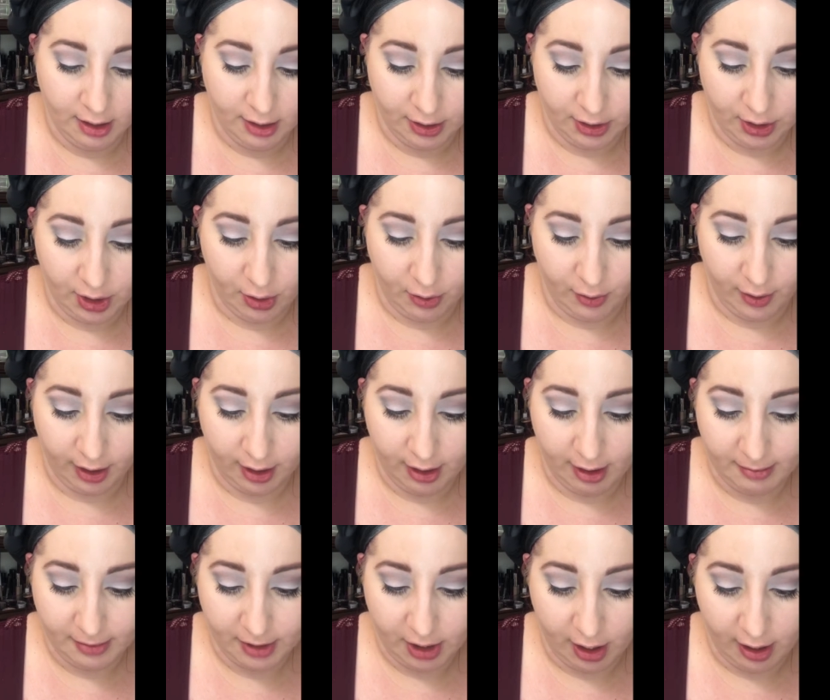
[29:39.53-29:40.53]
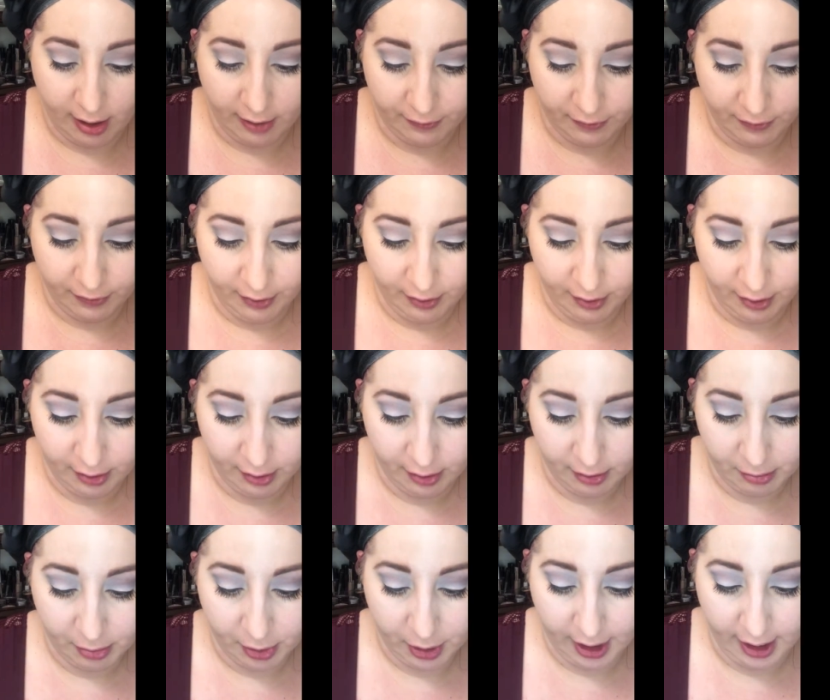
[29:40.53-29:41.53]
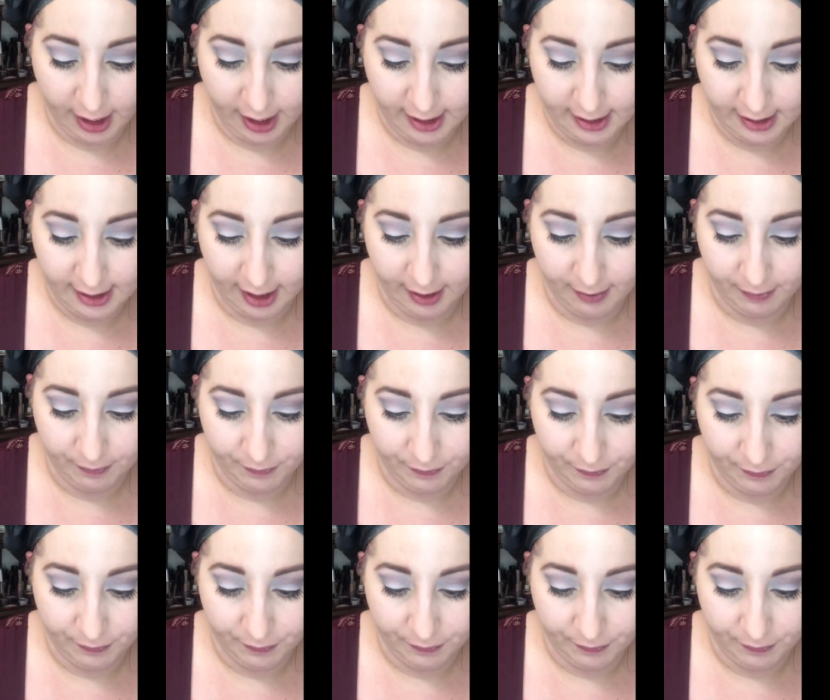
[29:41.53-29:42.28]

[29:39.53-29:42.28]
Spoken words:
so it comes off pretty easy.